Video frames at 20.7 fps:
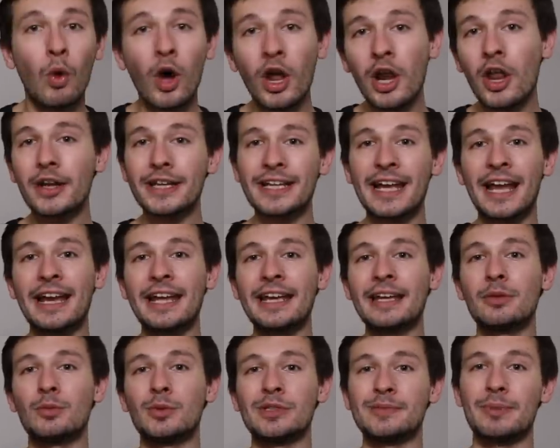While R.
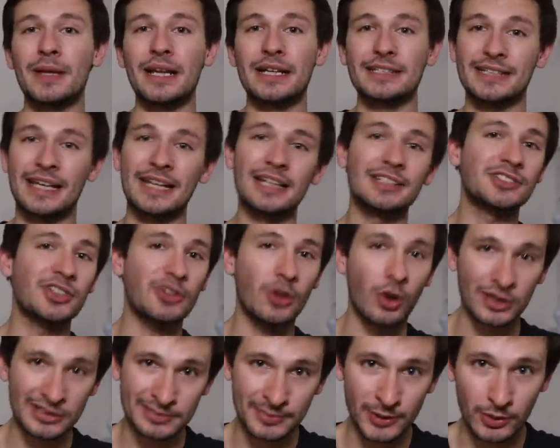Kelly was being taken to the
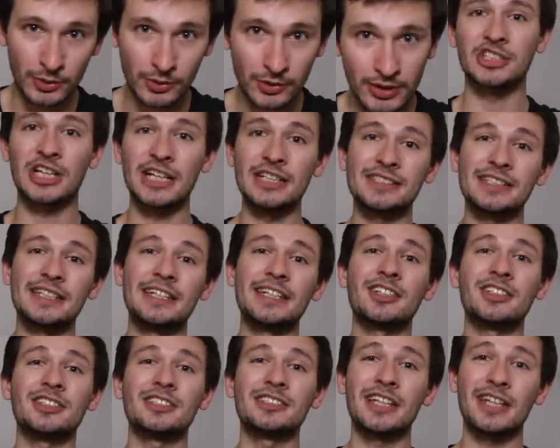hospital, Jay-Z
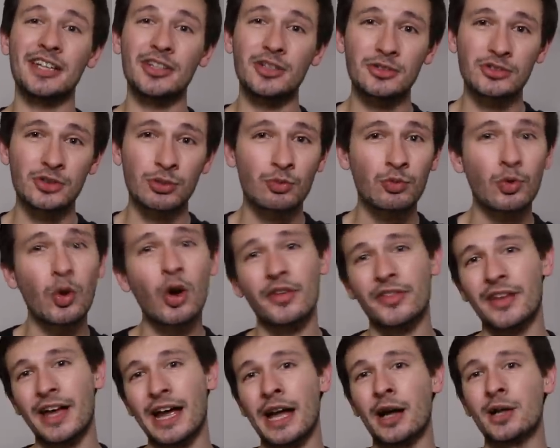continued to rock
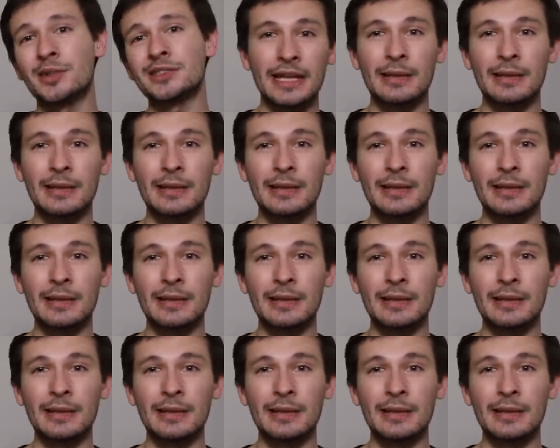the house.